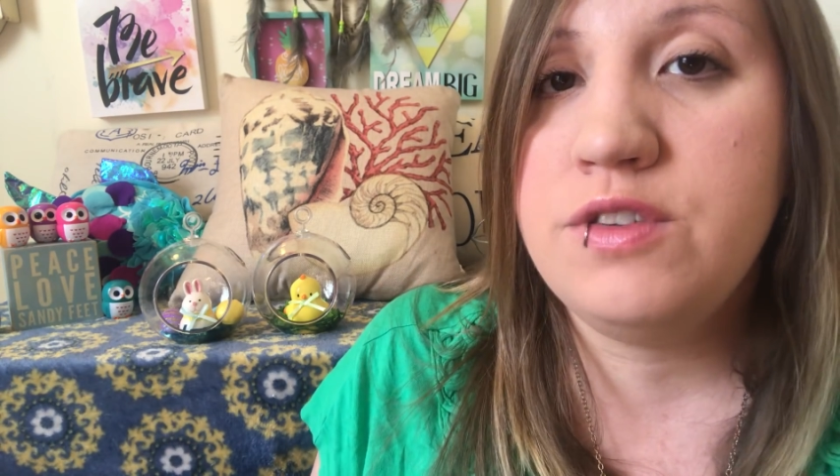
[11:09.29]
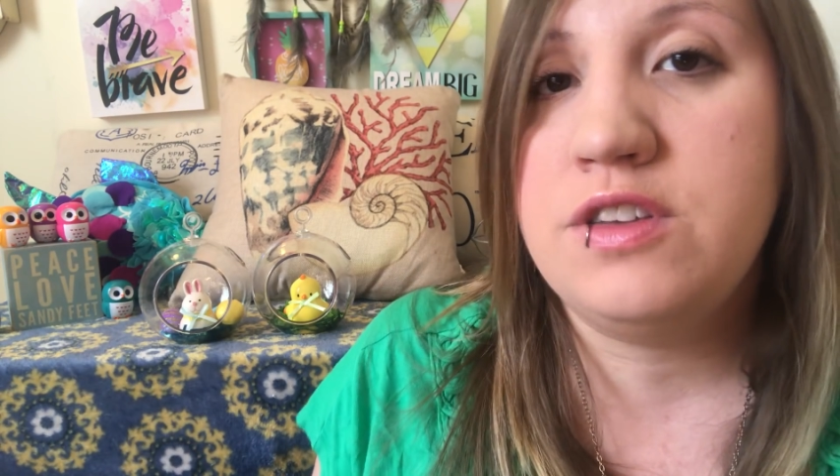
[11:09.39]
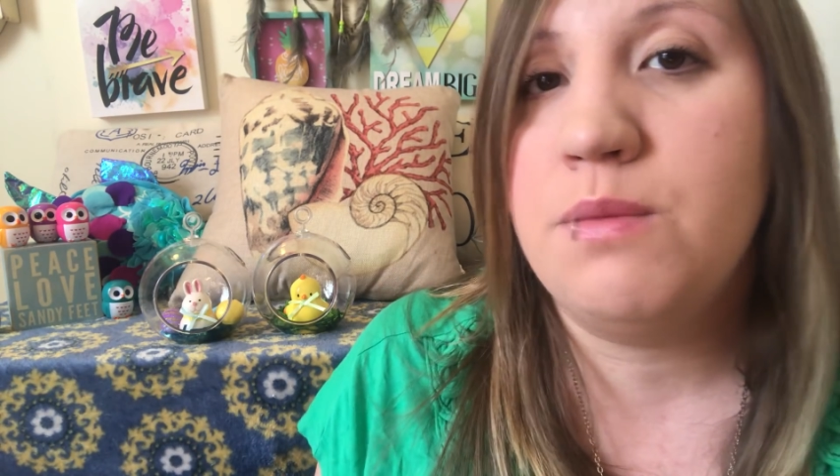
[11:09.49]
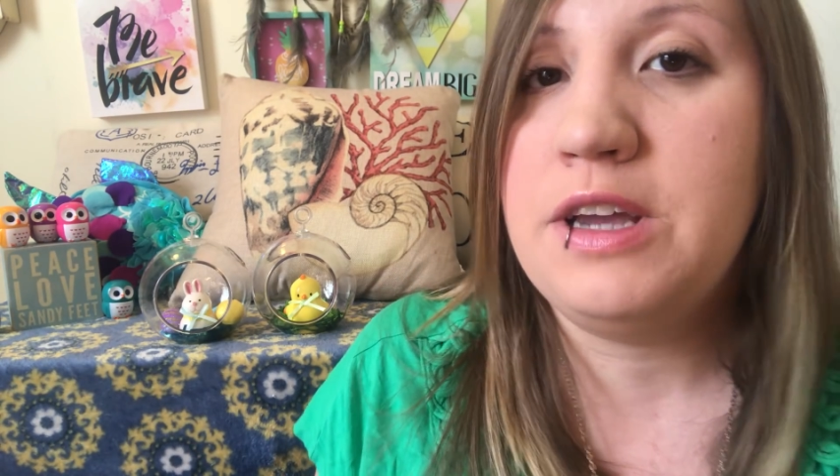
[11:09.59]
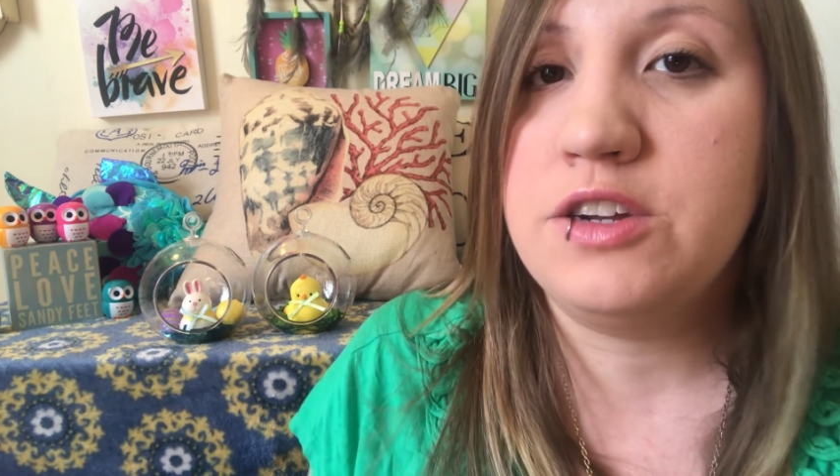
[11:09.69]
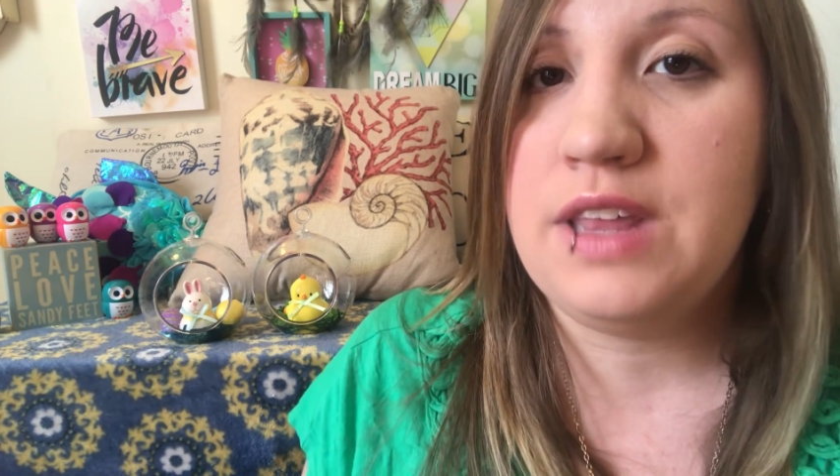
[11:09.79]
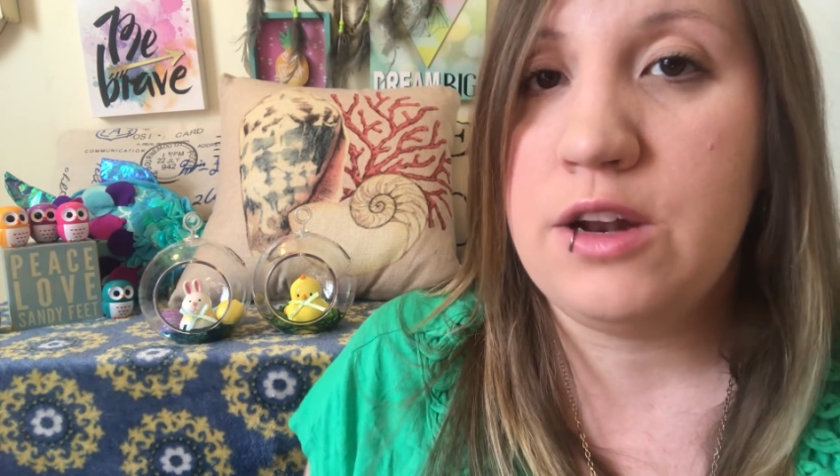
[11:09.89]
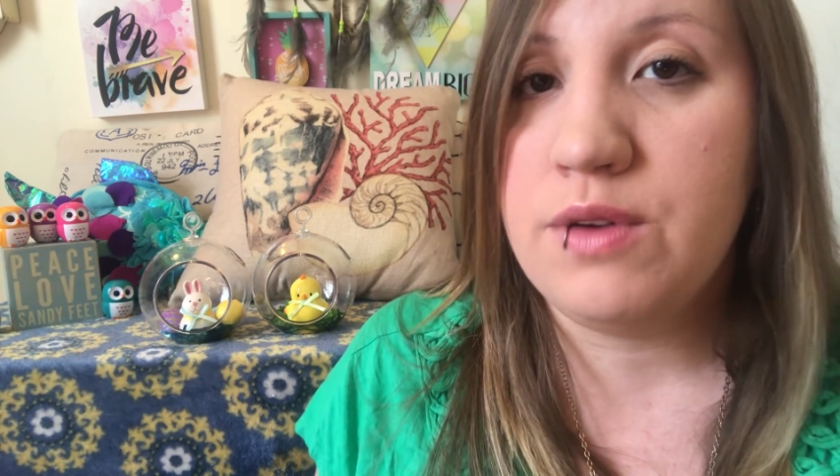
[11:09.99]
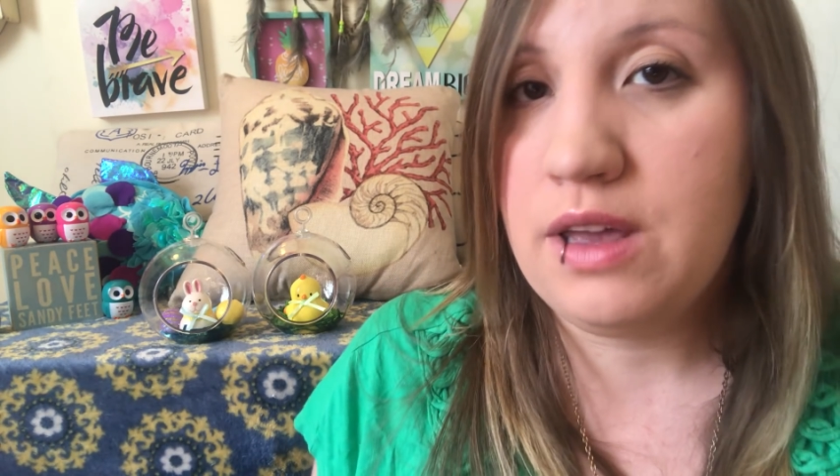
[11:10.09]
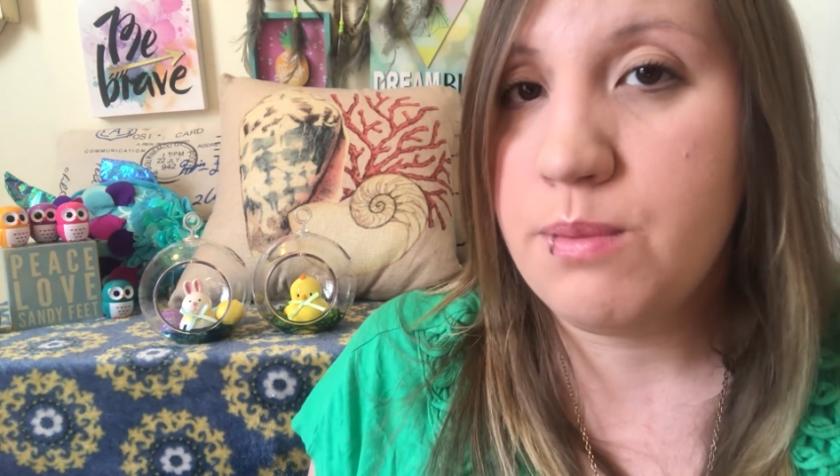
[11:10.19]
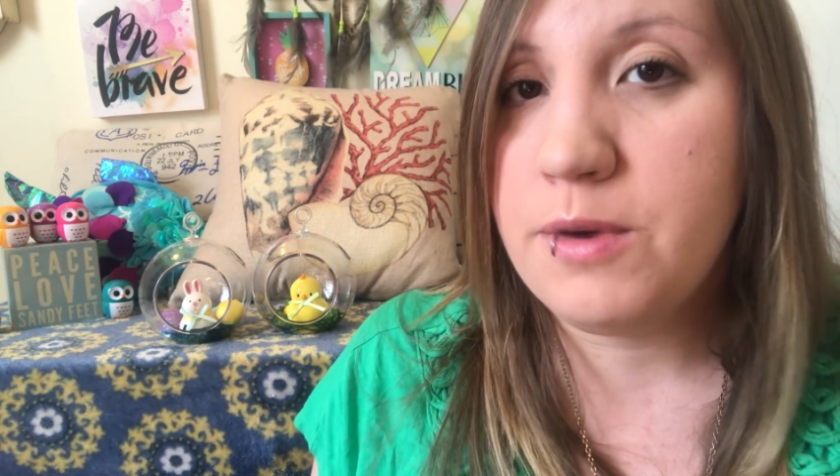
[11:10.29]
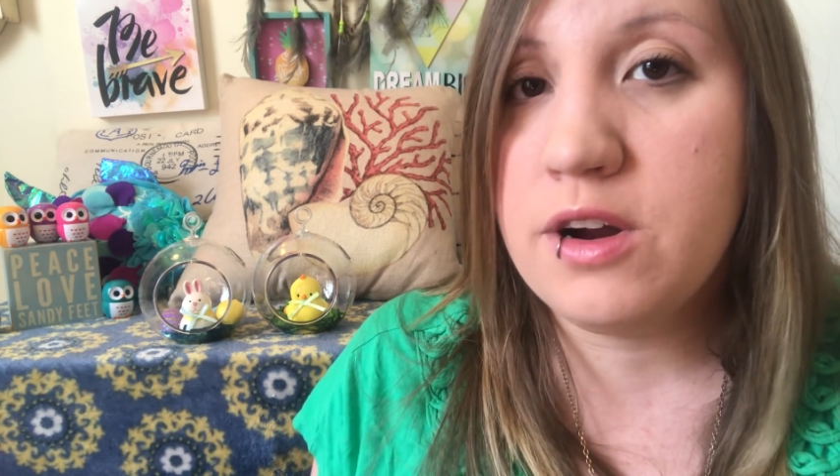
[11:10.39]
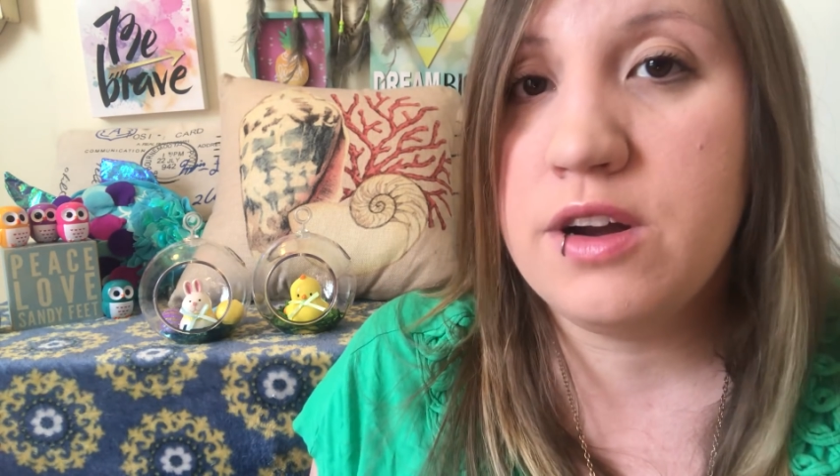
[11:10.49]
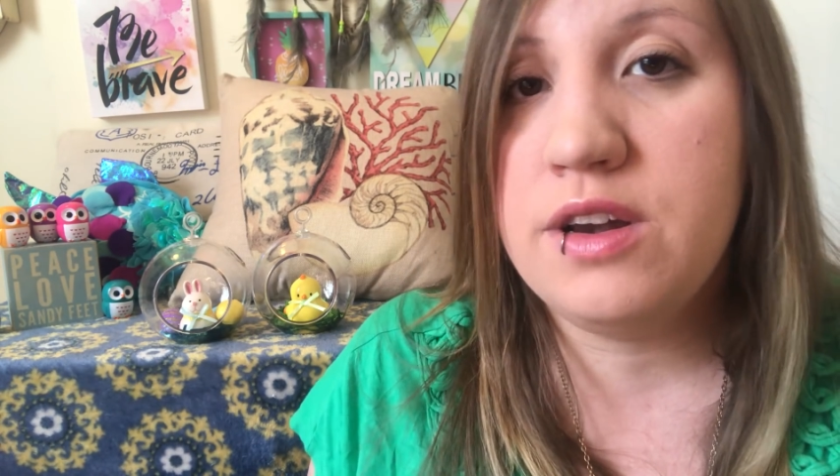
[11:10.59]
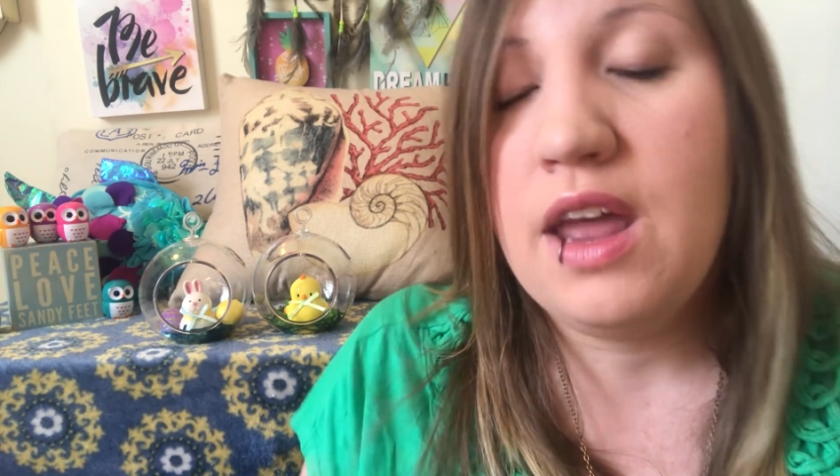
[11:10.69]
just to make sure they don't get
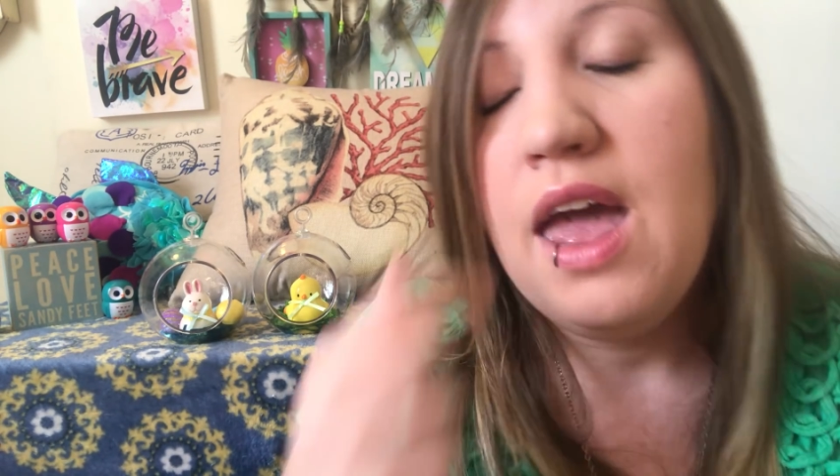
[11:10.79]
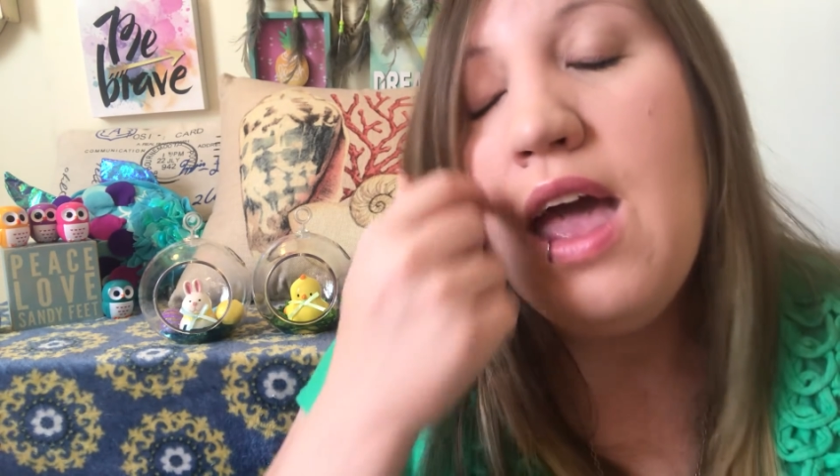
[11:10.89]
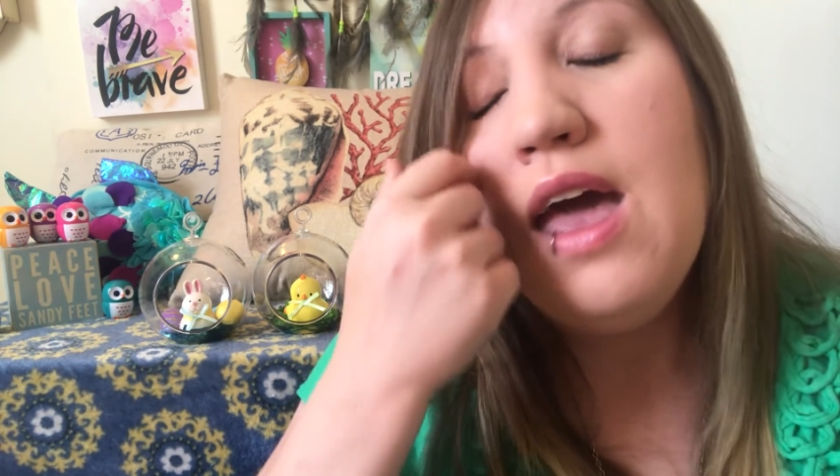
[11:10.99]
burned.